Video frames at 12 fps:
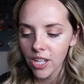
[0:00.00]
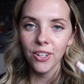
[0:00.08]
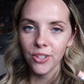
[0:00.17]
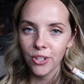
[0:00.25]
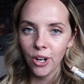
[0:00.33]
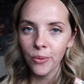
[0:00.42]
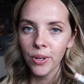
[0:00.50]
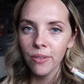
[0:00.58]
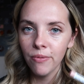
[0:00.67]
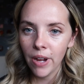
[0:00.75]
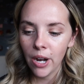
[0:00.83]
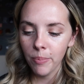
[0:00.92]
I'll start with
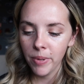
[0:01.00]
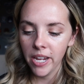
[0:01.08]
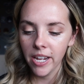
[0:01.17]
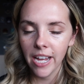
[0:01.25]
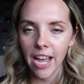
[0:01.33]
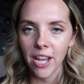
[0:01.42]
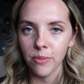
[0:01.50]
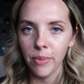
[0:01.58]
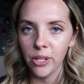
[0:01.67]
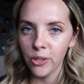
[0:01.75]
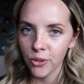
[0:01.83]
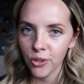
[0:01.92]
Fair Pink as my
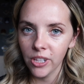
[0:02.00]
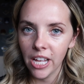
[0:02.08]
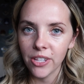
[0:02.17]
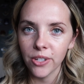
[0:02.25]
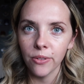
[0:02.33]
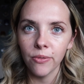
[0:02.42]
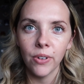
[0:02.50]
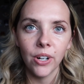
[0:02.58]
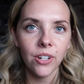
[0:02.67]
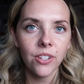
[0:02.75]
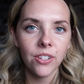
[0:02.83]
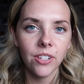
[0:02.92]
neutralizer
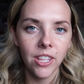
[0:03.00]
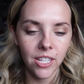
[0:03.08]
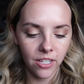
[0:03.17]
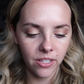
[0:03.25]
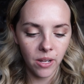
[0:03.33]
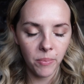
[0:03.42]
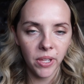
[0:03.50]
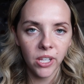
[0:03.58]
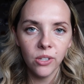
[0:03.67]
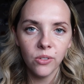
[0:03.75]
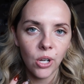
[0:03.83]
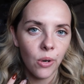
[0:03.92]
first. This is something
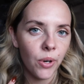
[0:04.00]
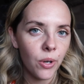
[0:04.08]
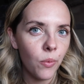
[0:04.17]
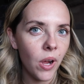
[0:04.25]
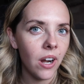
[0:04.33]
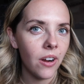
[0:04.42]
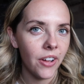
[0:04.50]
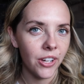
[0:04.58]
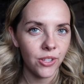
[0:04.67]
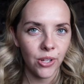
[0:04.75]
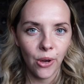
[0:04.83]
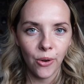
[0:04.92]
you don't want to wear on
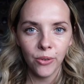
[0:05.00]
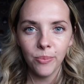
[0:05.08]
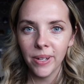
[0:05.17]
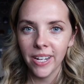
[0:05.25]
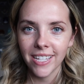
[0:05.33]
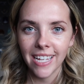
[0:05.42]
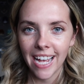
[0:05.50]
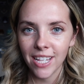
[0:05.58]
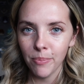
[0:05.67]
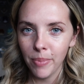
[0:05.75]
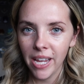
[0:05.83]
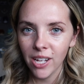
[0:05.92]
its own because it has a
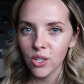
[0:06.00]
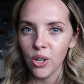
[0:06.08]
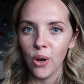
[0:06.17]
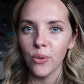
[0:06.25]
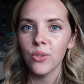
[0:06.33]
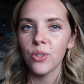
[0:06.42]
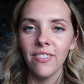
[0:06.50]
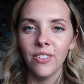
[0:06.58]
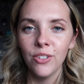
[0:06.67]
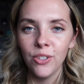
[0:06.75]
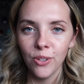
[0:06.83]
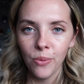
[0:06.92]
pink tone. If you
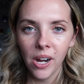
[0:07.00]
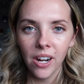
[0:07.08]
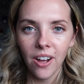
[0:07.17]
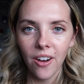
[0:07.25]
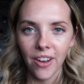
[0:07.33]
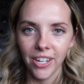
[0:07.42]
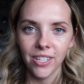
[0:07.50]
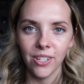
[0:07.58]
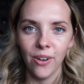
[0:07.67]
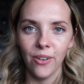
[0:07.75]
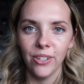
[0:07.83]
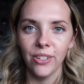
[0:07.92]
do wear it on its
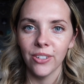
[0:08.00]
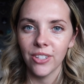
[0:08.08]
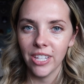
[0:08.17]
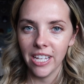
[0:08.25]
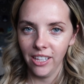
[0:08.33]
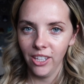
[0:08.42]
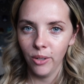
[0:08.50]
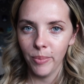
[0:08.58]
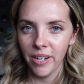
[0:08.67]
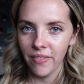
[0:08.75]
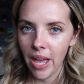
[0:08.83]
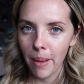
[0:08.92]
own, you'll see a little bit
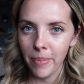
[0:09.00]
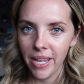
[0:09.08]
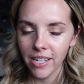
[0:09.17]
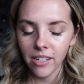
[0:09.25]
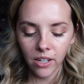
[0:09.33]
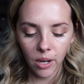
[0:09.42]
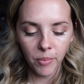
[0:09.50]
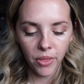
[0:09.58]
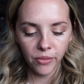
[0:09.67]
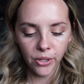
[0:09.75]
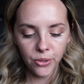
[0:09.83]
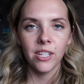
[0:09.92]
of that pink come
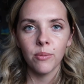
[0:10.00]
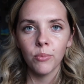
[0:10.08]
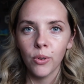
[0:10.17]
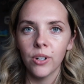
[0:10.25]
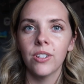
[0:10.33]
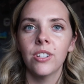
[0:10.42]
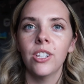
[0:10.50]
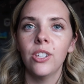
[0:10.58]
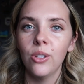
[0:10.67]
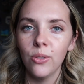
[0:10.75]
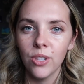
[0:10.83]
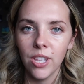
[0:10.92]
through. It's important to
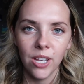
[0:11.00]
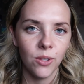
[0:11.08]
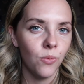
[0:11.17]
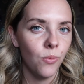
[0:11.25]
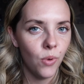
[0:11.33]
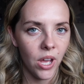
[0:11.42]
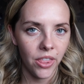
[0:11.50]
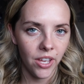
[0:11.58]
use this with